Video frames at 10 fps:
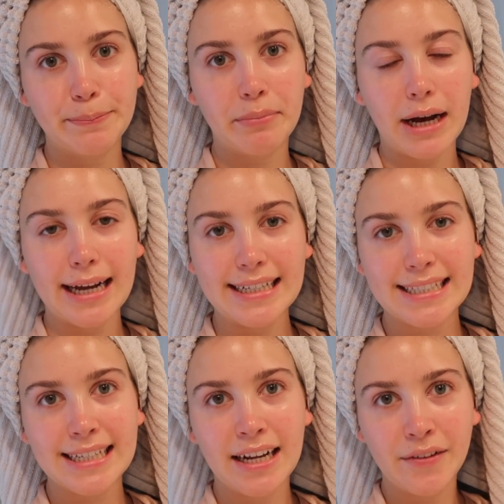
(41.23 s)

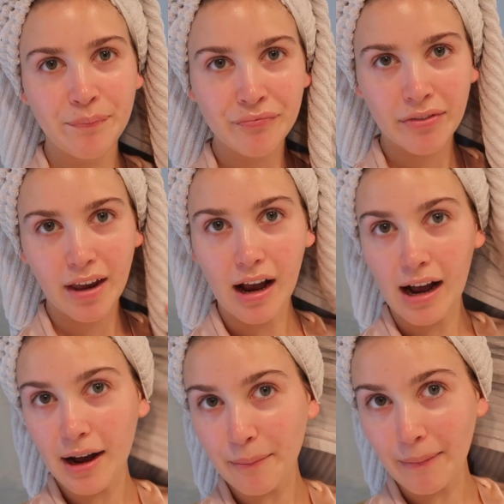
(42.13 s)
But
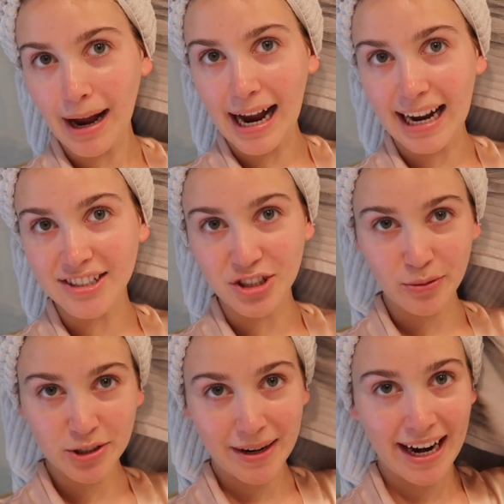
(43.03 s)
I just
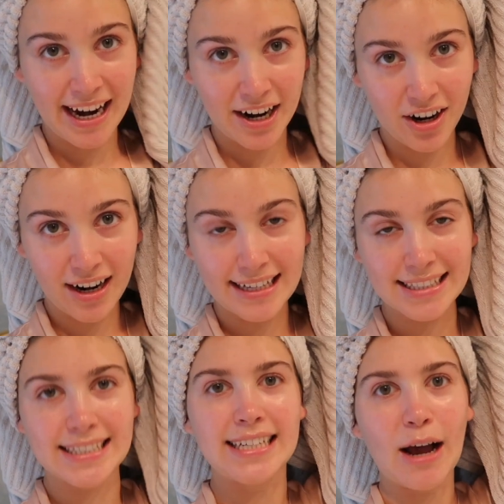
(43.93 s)
washed my hair,
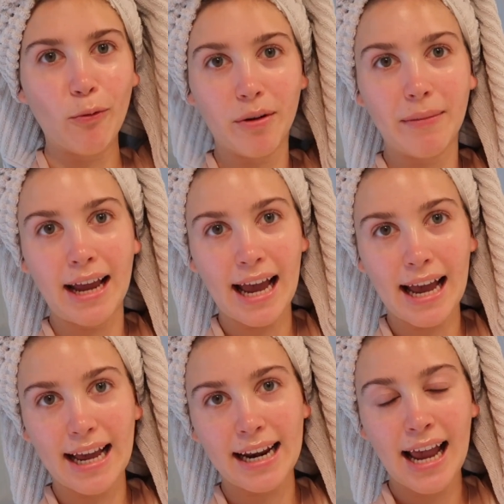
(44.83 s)
it's the towel on my
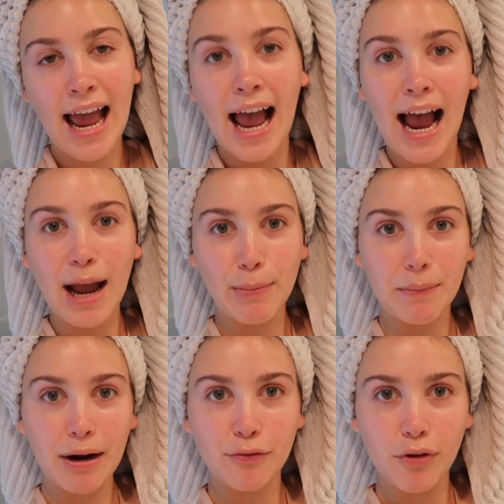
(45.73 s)
head. I'm
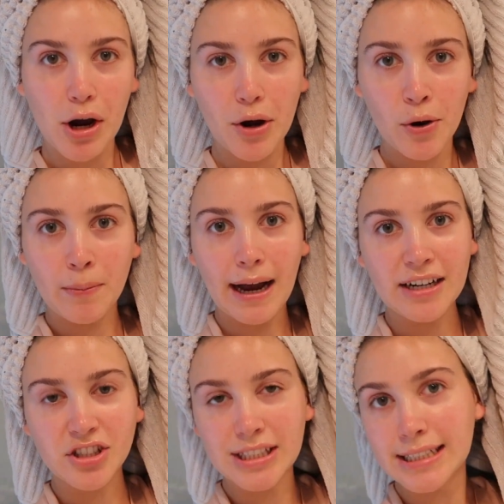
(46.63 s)
in my robe.
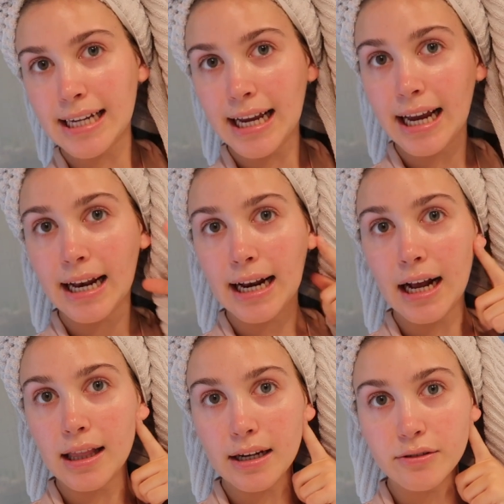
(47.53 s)
I just
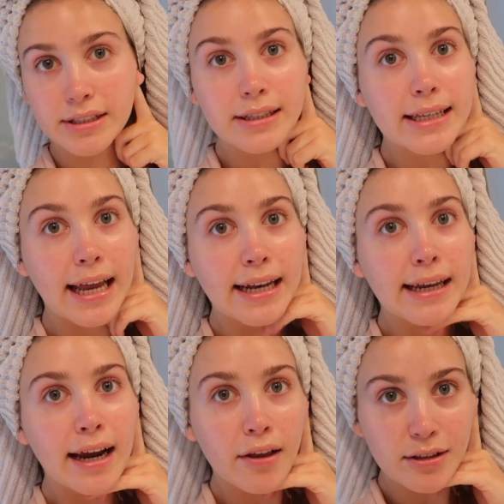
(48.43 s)
did a little
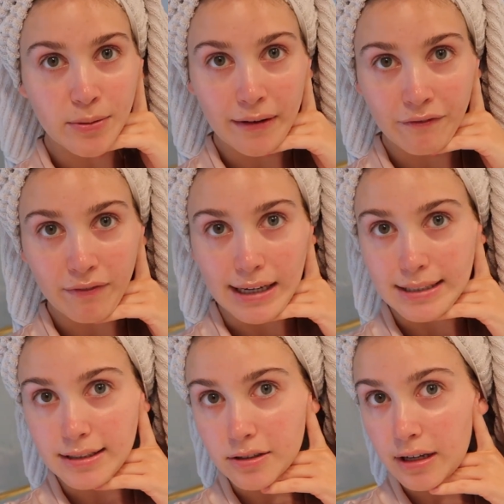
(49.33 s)
skincare. That's why my
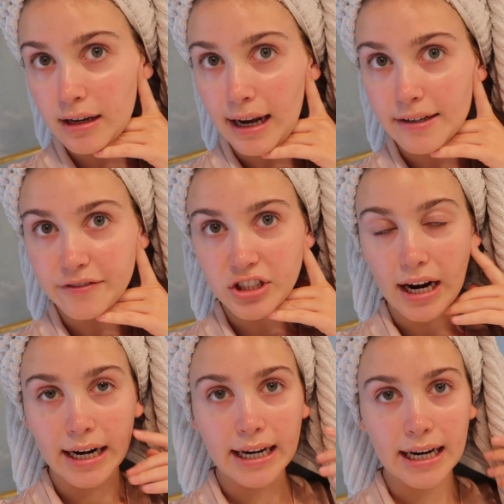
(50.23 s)
face is looking kind of
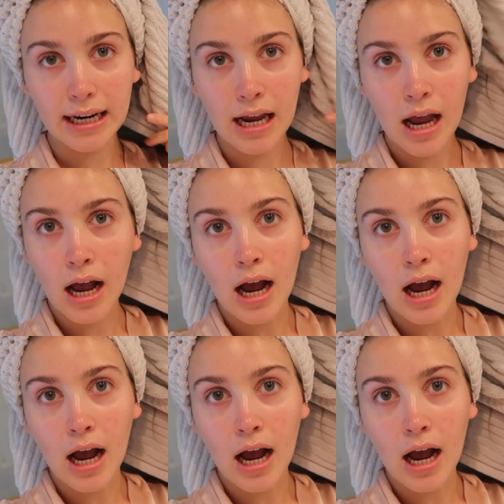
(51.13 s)
shiny.